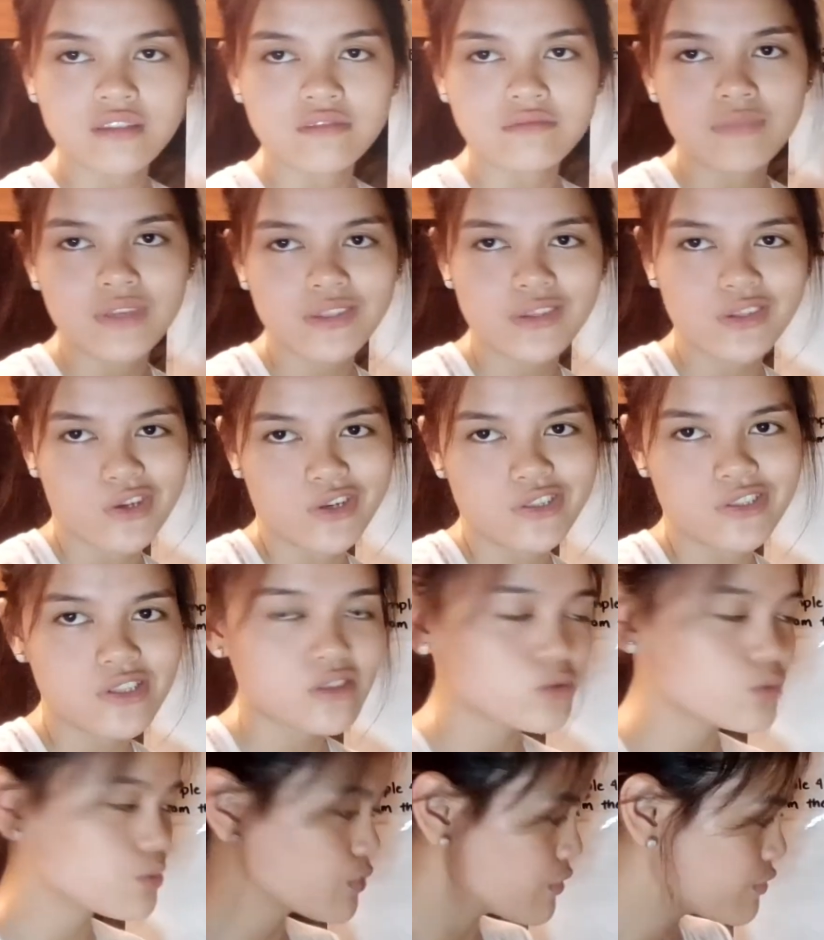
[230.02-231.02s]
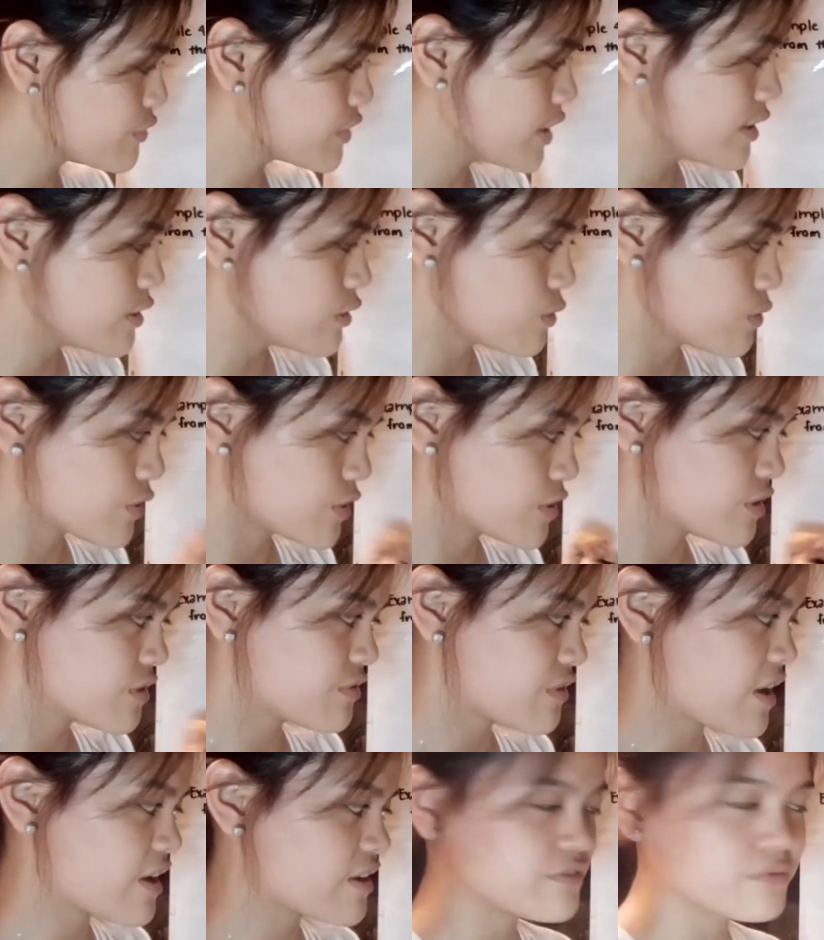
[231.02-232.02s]
meters is equivalent to
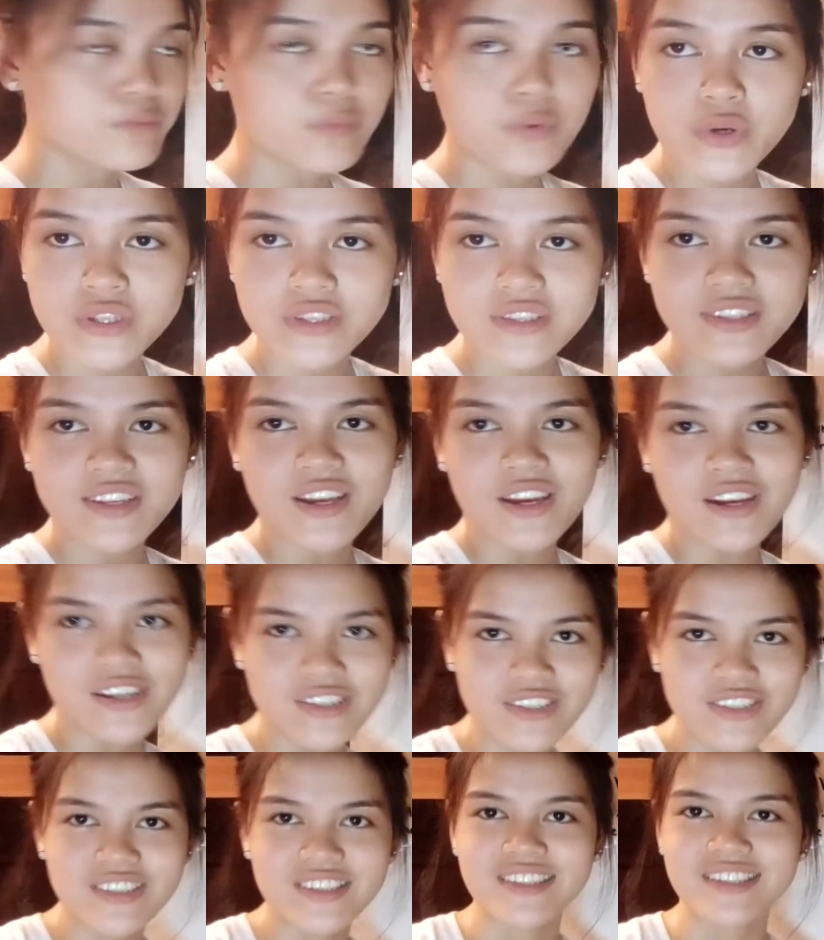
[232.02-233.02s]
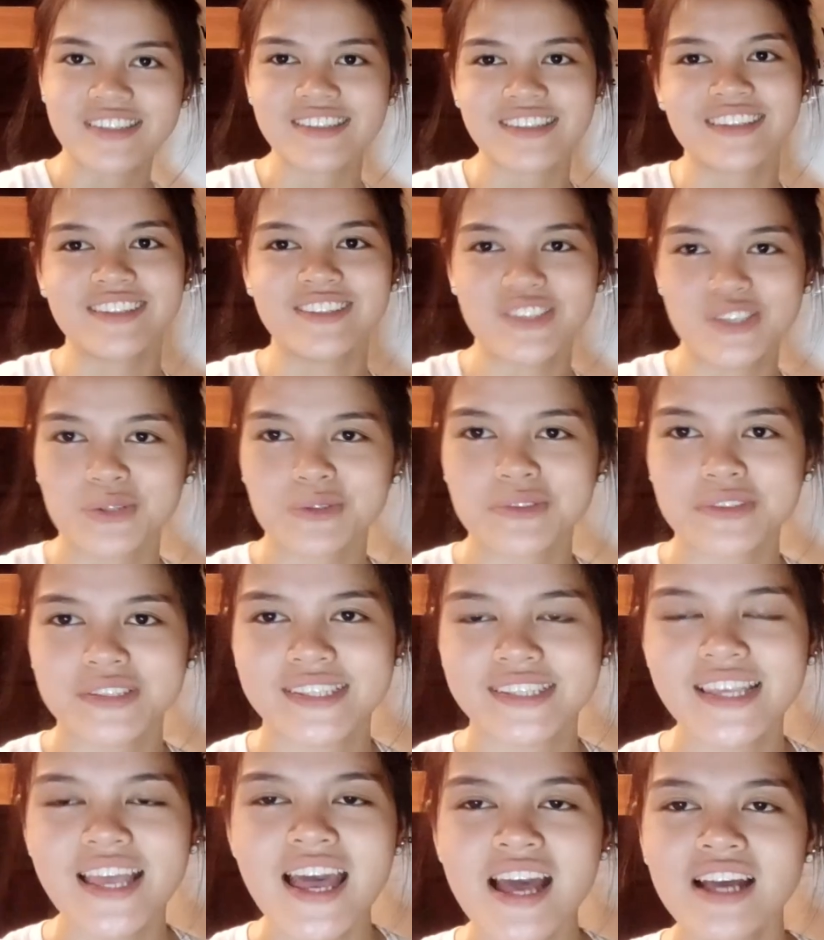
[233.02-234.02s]
35.316
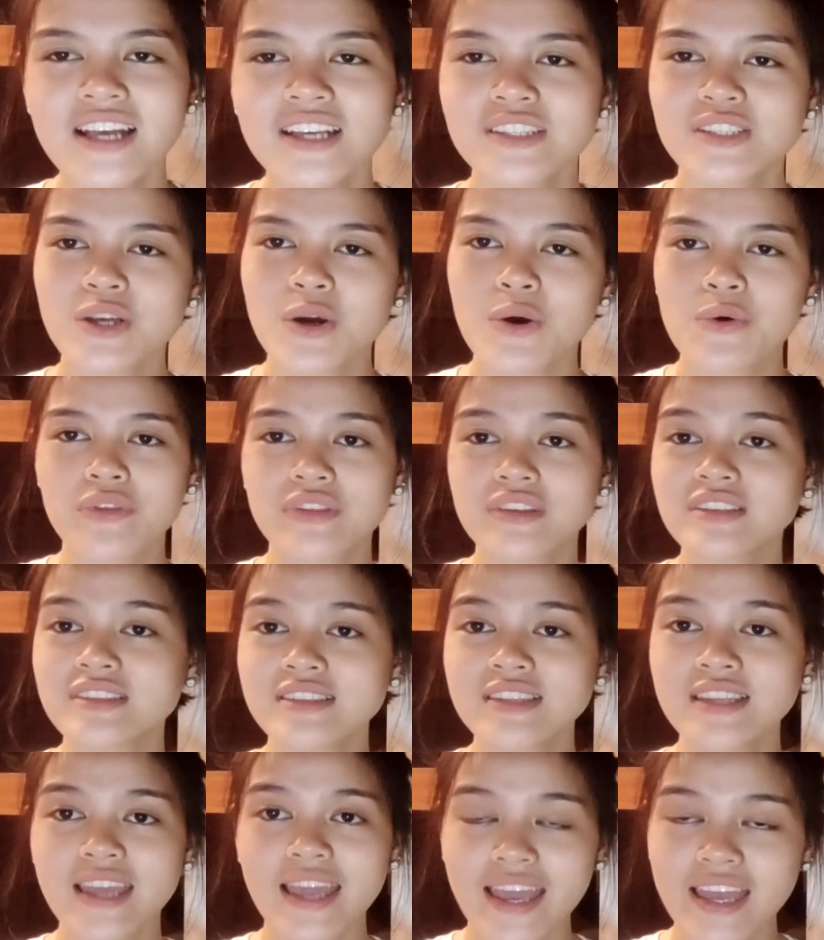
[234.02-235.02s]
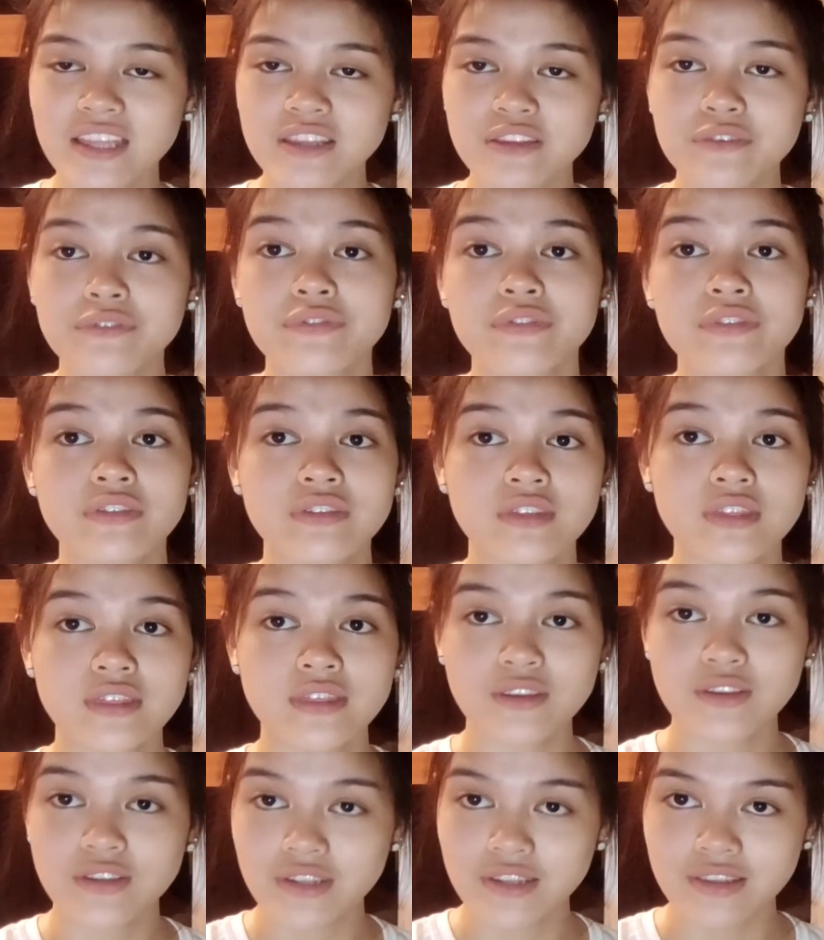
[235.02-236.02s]
joules. So this is the end of
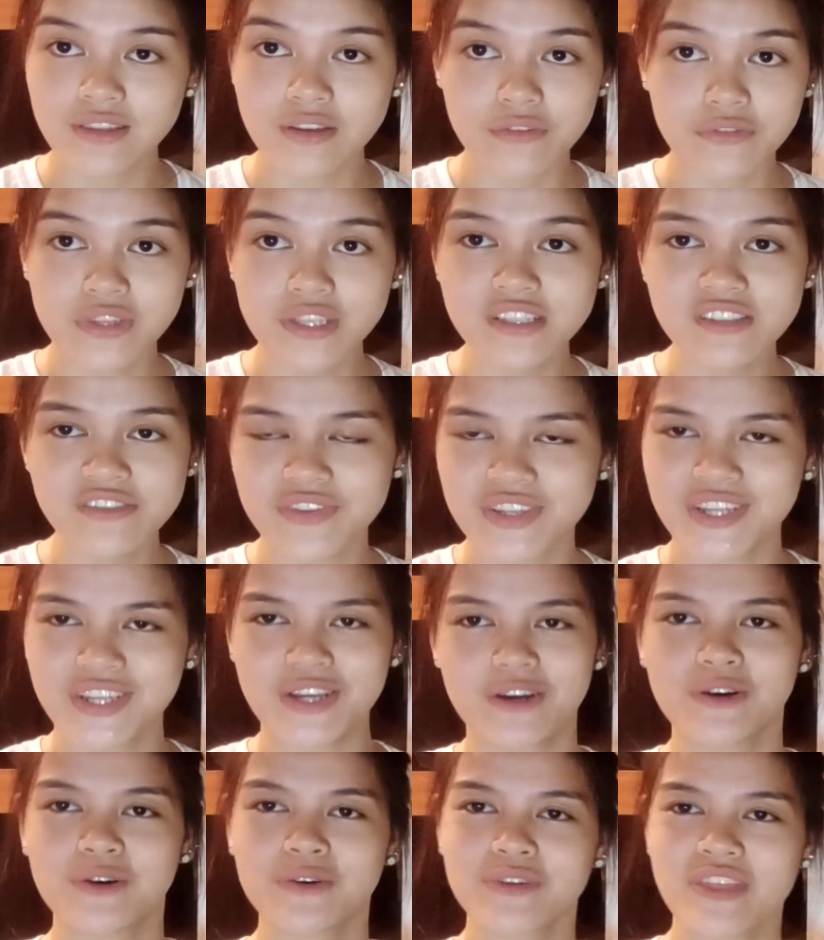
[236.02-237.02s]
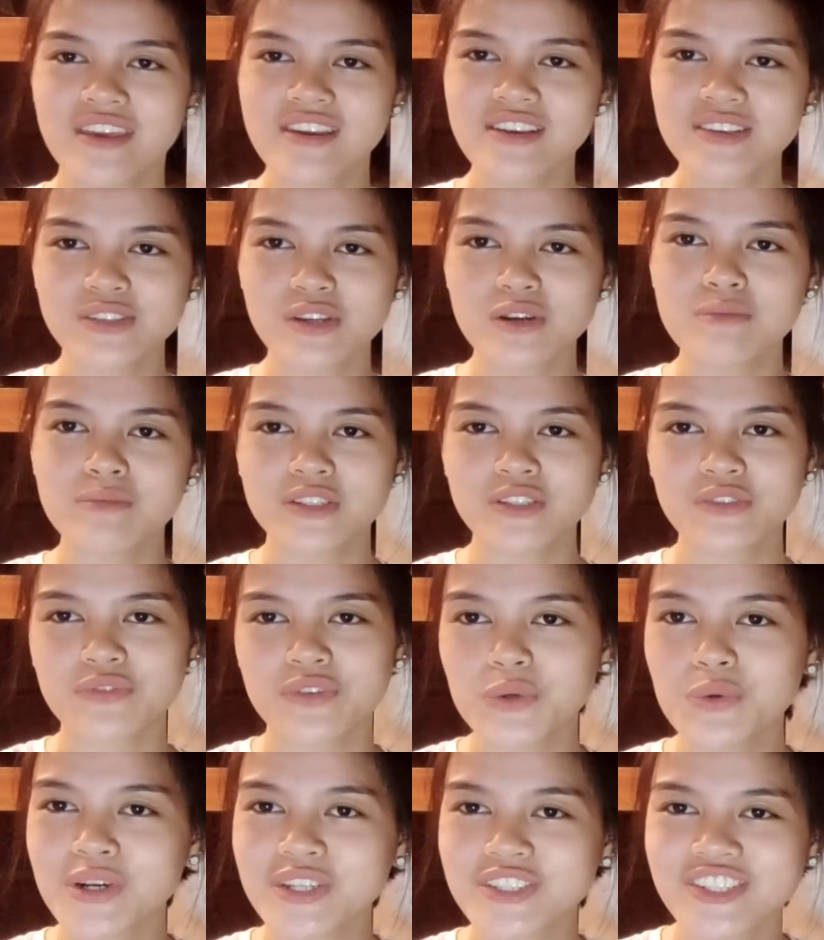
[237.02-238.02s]
this video. Thank you so much
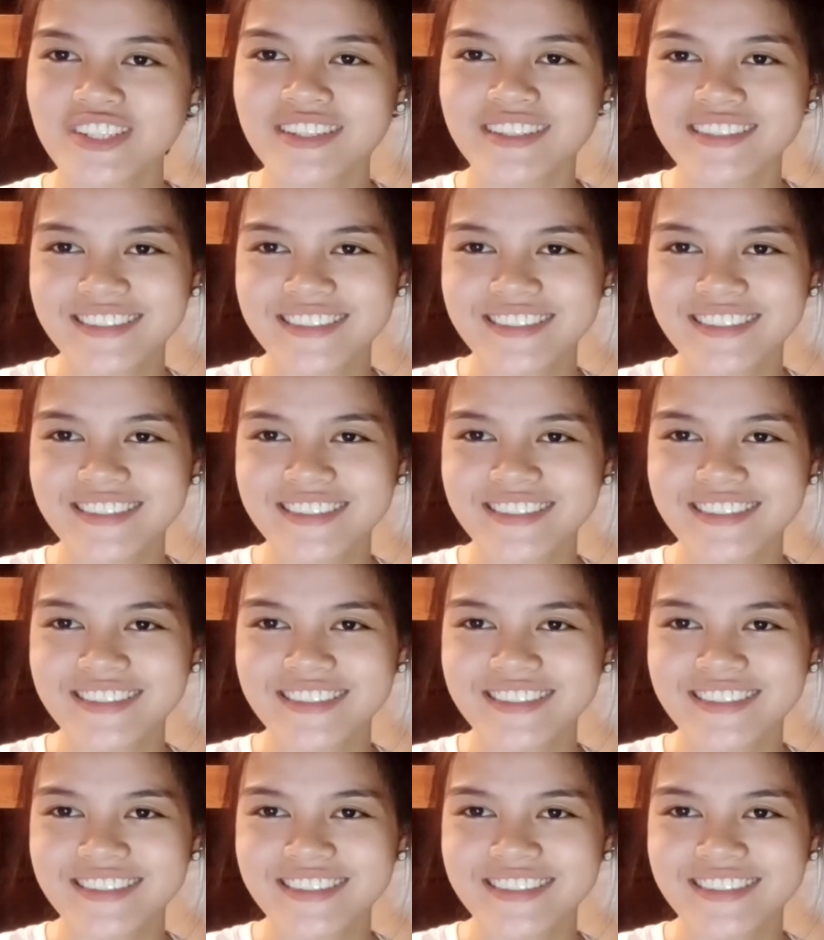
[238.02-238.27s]
for watching.